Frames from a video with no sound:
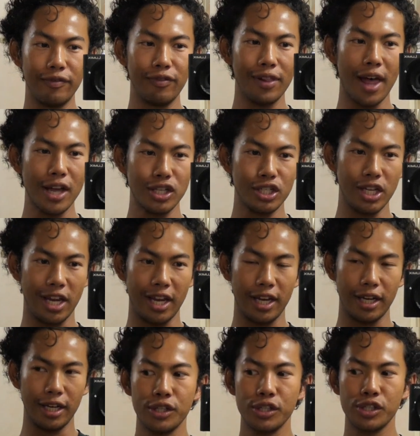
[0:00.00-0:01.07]

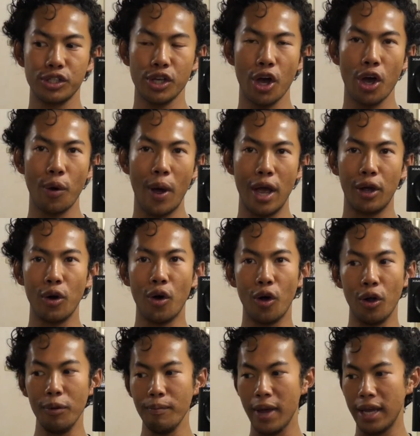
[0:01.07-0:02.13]
flushing. So I call
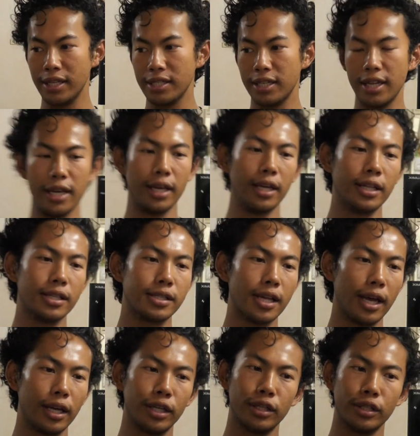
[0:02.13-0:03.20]
maintenance,
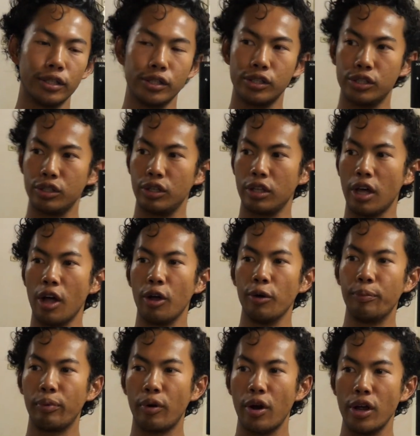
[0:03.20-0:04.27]
I do the whole
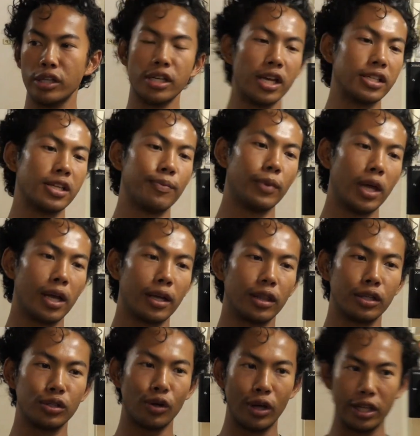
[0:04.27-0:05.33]
process. I'm like, the
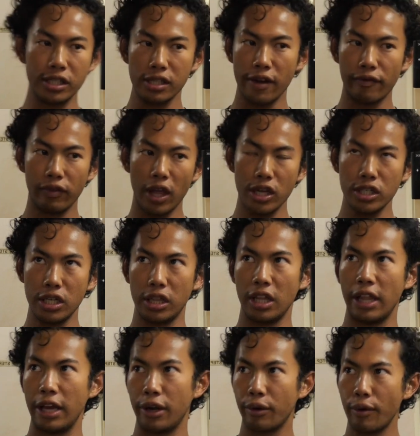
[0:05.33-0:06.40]
toilet's not flushing. They're
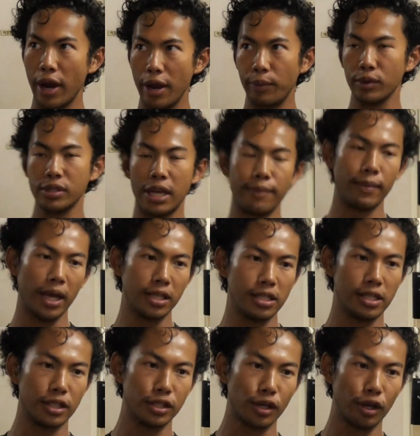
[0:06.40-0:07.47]
like, great, we'll send maintenance